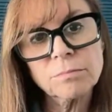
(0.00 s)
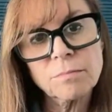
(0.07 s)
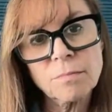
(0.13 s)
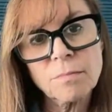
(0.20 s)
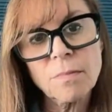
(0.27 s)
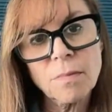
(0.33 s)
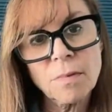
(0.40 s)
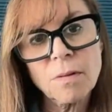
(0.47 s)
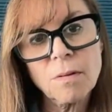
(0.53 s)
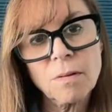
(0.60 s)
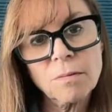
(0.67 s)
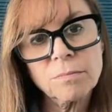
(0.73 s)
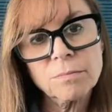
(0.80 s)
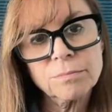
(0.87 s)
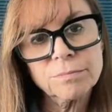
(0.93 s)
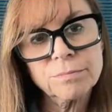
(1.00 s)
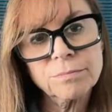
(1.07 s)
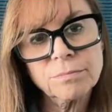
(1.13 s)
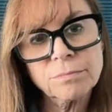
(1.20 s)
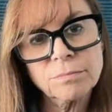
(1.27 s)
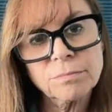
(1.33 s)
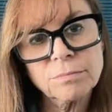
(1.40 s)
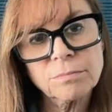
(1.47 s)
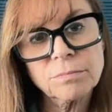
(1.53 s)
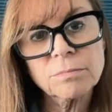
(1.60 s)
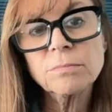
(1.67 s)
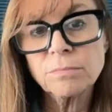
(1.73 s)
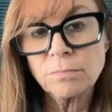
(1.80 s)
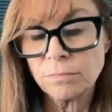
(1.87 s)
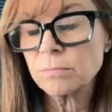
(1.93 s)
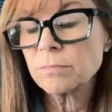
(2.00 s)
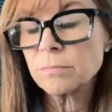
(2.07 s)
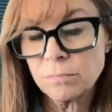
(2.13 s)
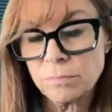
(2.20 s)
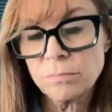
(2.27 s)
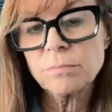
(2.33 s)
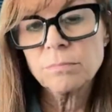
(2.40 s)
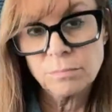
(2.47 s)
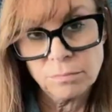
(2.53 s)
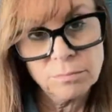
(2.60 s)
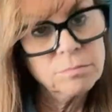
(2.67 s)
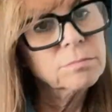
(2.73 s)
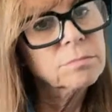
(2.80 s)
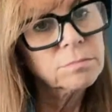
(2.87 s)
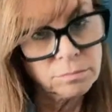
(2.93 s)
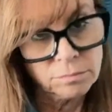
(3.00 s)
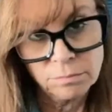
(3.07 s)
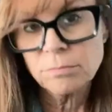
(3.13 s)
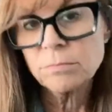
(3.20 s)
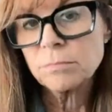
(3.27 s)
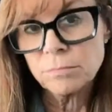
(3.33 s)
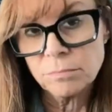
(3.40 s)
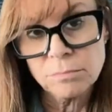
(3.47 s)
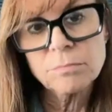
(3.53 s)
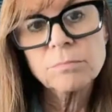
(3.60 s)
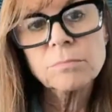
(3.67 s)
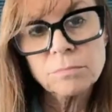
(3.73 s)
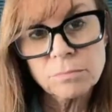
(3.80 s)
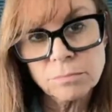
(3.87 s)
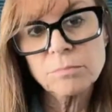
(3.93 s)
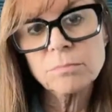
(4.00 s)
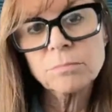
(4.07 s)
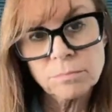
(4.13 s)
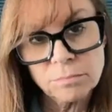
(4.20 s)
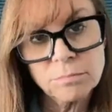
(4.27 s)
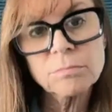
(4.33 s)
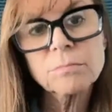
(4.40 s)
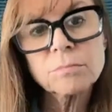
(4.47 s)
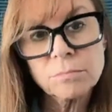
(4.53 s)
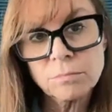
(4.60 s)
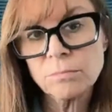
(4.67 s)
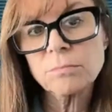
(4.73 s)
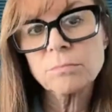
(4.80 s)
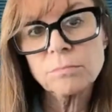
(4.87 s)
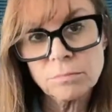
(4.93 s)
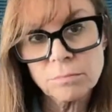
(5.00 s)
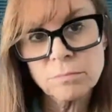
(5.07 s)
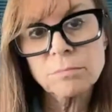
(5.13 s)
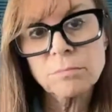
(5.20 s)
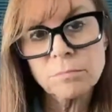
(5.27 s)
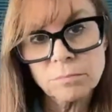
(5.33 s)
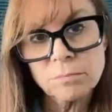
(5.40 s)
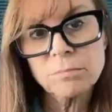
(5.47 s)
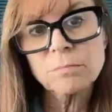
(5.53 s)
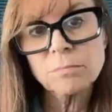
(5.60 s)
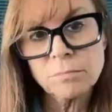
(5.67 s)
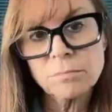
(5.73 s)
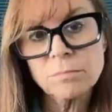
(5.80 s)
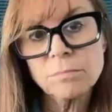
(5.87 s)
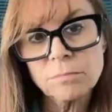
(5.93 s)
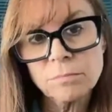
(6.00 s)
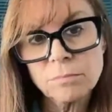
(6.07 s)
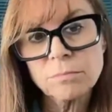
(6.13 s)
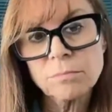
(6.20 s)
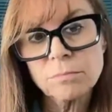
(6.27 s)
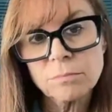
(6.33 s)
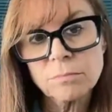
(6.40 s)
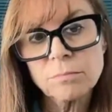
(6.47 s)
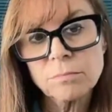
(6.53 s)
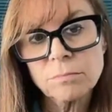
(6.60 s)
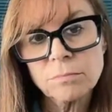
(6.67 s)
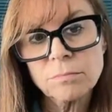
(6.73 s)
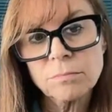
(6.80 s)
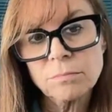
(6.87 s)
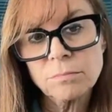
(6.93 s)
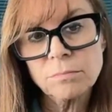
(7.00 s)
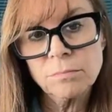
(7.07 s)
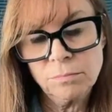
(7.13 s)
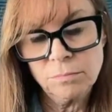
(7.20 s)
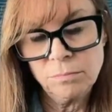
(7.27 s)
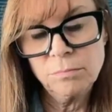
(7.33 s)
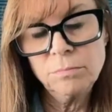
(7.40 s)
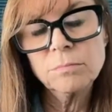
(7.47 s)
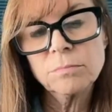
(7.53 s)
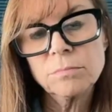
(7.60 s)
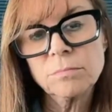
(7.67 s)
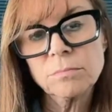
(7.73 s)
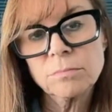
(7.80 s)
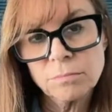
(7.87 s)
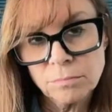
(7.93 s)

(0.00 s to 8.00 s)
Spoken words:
(not speaking)